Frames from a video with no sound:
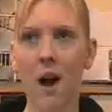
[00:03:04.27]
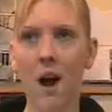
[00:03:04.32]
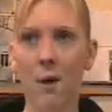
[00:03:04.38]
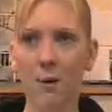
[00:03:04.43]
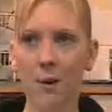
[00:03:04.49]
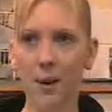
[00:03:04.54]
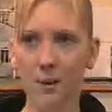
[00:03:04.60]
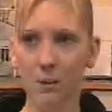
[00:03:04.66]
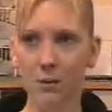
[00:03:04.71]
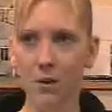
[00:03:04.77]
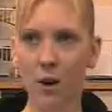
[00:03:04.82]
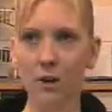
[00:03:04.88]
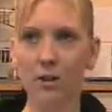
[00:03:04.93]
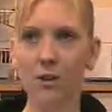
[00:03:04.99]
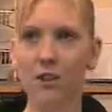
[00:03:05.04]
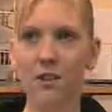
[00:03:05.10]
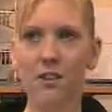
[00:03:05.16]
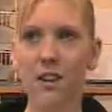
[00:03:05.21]
I want him not
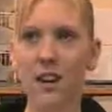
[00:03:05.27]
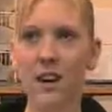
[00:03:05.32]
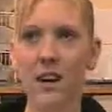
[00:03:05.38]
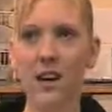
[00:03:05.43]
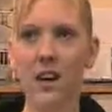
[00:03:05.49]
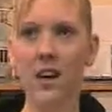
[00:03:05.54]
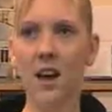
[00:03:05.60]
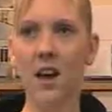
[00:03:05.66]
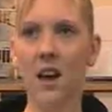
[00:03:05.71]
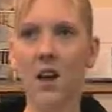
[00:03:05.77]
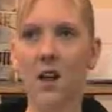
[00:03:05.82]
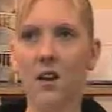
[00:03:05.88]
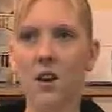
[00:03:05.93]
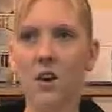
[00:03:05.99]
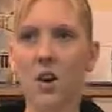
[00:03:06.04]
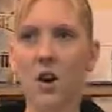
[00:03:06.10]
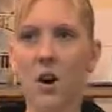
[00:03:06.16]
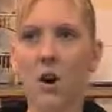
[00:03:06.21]
to see,
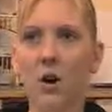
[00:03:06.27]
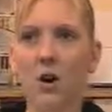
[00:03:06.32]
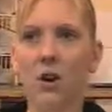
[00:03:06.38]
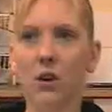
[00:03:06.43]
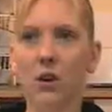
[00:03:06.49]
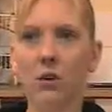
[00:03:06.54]
you know,